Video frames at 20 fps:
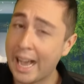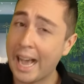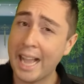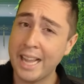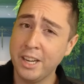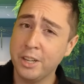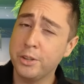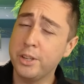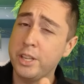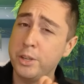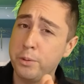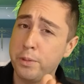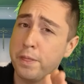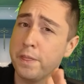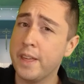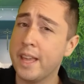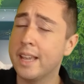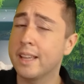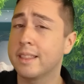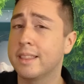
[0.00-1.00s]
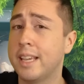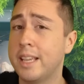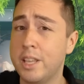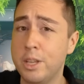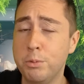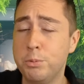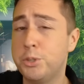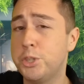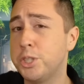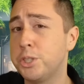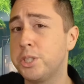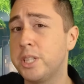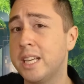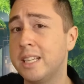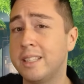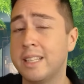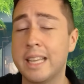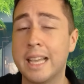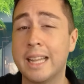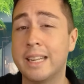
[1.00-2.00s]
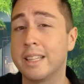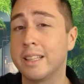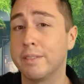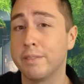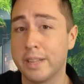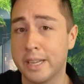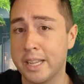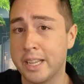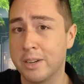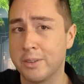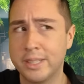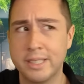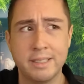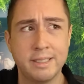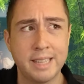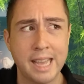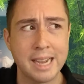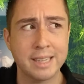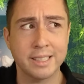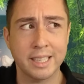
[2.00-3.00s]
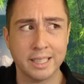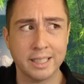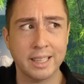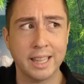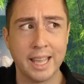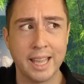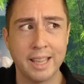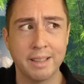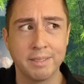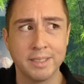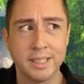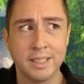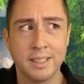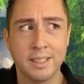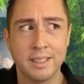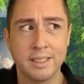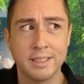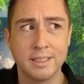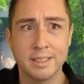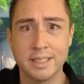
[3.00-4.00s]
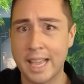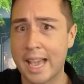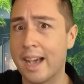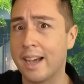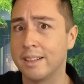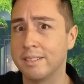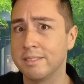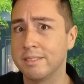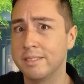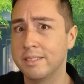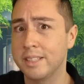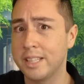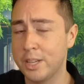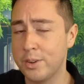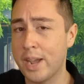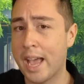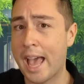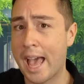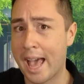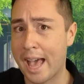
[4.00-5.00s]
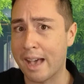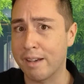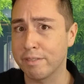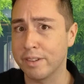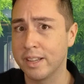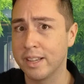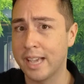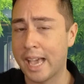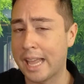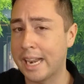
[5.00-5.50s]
I know you think that you just hit the end of the video, and technically, yeah, you have.